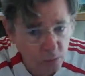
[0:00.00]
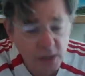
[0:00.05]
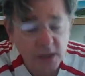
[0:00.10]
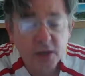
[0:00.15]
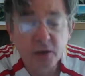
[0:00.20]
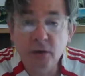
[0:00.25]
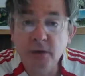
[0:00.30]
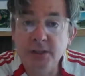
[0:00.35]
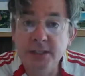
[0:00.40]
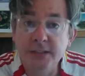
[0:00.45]

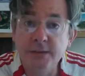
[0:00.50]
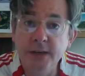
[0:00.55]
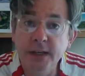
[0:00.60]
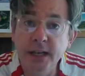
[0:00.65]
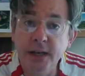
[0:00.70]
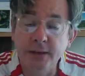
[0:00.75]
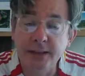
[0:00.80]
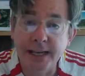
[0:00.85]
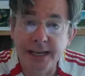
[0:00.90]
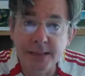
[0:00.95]
not just
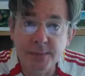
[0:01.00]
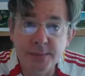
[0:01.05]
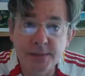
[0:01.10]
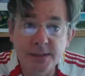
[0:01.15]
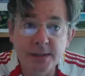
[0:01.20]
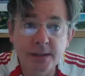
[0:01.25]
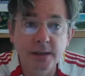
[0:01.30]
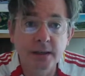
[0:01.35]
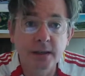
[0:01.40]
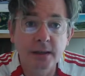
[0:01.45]
video games.
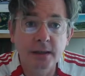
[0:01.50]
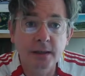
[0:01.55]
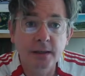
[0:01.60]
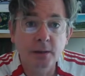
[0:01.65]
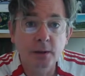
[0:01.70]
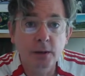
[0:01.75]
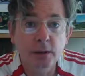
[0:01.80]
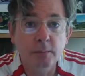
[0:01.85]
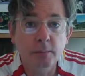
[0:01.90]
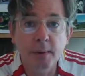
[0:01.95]

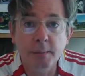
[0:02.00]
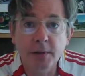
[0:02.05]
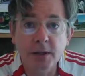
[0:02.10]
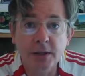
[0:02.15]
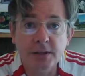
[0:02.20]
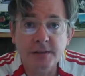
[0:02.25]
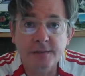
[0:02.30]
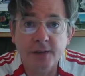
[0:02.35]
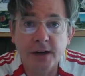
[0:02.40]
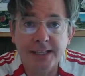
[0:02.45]
Remember
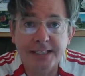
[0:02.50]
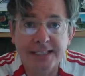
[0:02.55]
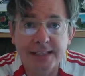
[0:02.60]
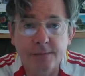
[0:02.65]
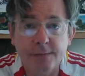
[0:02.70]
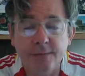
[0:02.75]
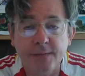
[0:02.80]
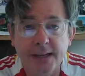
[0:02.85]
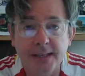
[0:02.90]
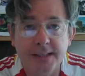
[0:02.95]
those fighting
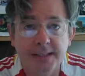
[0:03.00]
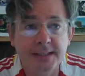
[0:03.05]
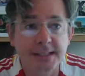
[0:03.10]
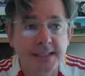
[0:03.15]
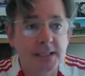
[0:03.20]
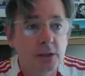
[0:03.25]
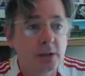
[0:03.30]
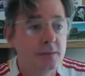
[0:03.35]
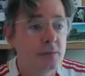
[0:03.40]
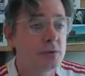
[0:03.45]
fantasy
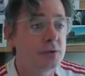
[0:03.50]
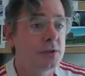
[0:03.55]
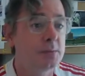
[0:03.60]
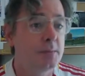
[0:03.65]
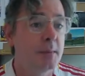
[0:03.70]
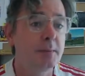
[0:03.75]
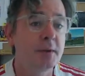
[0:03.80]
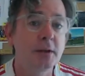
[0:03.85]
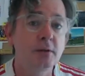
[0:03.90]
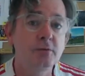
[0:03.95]
novels?
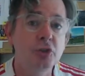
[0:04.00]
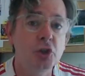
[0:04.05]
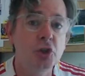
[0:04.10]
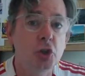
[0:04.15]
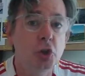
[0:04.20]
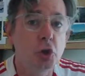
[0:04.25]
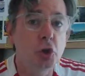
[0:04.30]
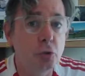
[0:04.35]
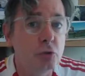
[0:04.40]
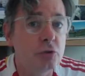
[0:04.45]
Remember those
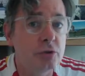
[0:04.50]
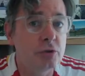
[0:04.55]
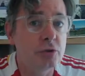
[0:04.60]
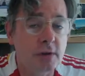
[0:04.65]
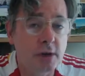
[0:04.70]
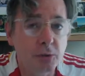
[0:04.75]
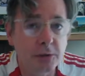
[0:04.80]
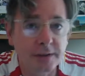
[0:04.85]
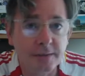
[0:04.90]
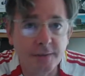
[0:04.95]
choose your
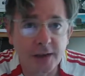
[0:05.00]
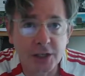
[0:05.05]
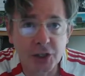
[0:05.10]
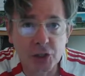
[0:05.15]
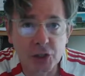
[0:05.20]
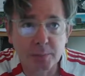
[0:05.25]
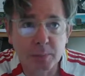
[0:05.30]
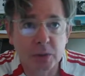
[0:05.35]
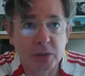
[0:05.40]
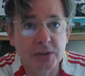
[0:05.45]
own
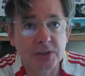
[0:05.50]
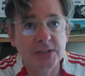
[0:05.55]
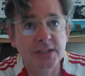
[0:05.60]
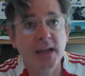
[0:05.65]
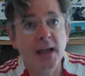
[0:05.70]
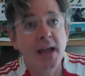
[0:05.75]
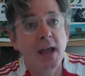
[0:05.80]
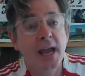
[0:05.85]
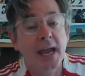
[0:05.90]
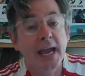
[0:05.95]
adventure books?
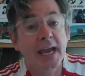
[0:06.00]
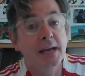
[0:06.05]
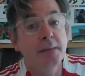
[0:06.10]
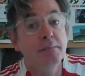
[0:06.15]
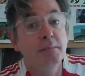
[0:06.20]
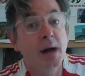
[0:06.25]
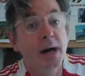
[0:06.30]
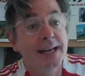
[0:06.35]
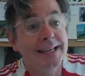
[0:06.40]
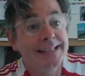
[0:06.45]
In
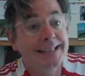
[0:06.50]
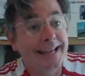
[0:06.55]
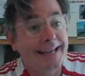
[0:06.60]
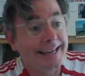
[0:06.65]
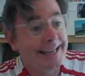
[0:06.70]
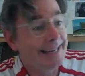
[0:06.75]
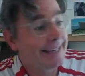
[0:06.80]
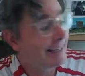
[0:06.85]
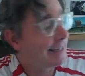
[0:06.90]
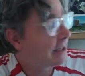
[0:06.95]
my
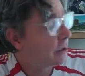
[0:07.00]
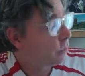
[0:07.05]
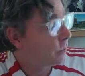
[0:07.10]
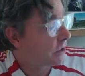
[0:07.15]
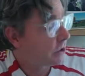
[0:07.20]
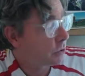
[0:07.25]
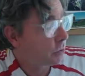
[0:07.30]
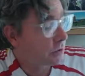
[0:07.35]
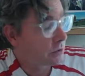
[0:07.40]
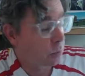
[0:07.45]
day,
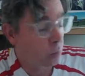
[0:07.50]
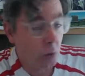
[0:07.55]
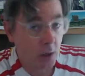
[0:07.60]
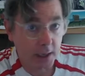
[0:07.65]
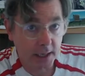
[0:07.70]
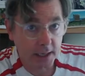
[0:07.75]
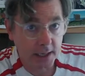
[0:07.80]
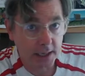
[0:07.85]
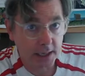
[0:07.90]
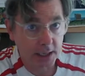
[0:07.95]
which was
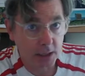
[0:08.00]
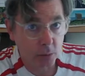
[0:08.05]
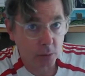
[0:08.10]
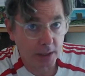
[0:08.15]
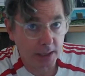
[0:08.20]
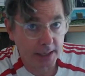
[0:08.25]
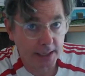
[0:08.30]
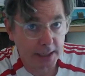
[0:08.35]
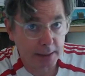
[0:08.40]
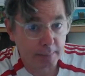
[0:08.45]
way,
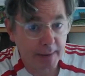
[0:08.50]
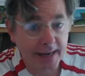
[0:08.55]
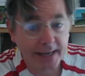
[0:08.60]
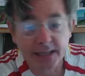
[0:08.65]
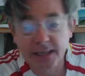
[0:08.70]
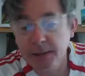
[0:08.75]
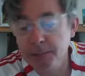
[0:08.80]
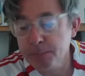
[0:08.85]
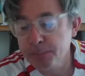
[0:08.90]
way back,